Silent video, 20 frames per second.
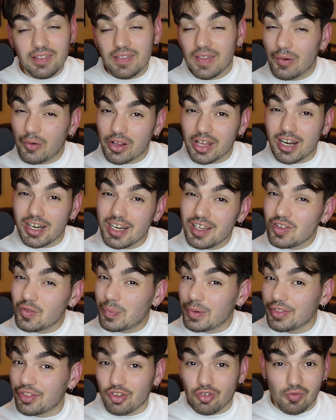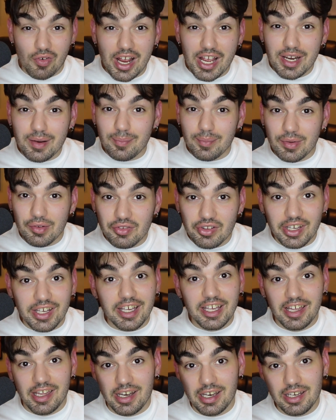they were going to need to put the right music
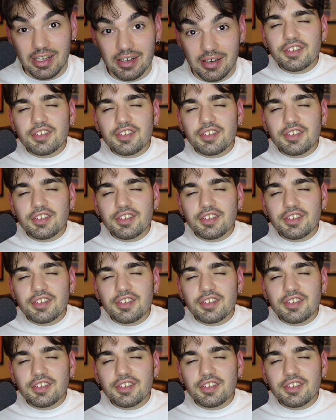in it.